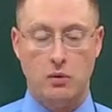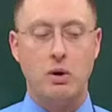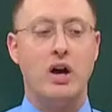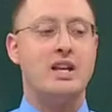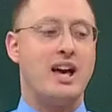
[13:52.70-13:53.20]

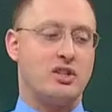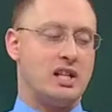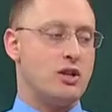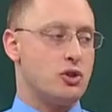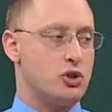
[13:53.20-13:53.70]
well, yeah, the
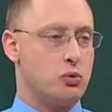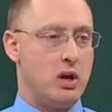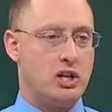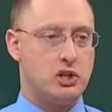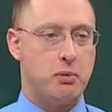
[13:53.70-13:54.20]
signs are
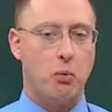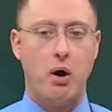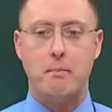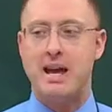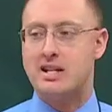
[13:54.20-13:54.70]
switched, but
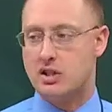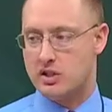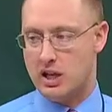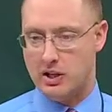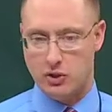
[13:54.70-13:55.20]
what makes the
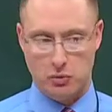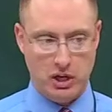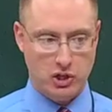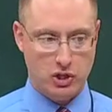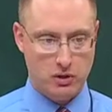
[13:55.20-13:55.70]
sign
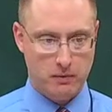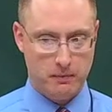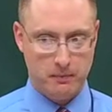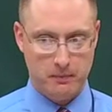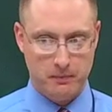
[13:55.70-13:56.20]
switch?
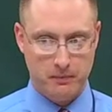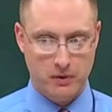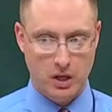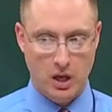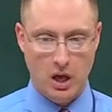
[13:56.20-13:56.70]

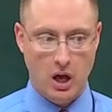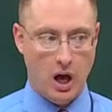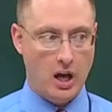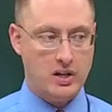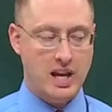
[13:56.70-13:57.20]

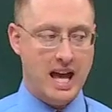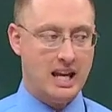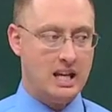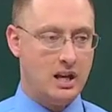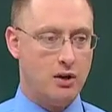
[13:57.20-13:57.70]
A
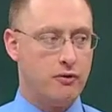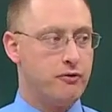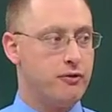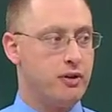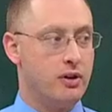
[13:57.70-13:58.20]

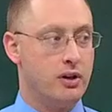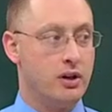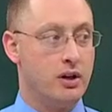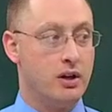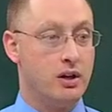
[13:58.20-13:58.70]
negative
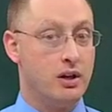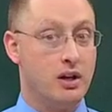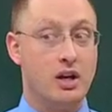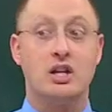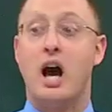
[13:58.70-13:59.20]

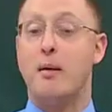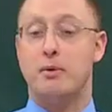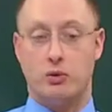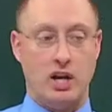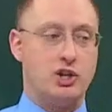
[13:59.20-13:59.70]

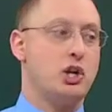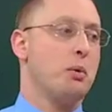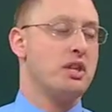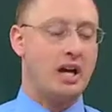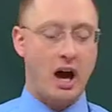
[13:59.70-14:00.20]
common ratio.
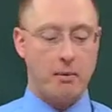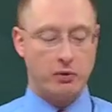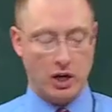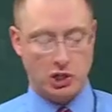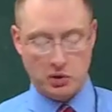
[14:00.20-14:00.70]
When the common
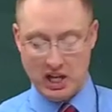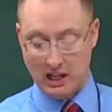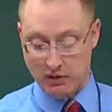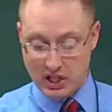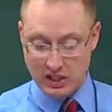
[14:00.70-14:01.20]
ratio is
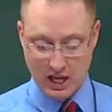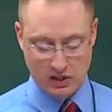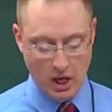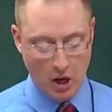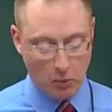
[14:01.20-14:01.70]
negative, in this
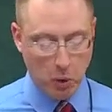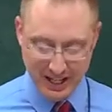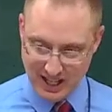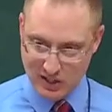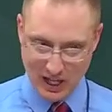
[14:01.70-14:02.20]
case,
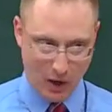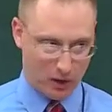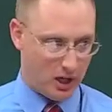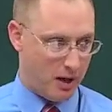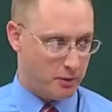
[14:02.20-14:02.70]
what is
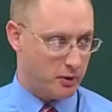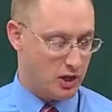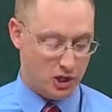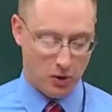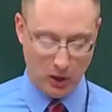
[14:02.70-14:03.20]
our common ratio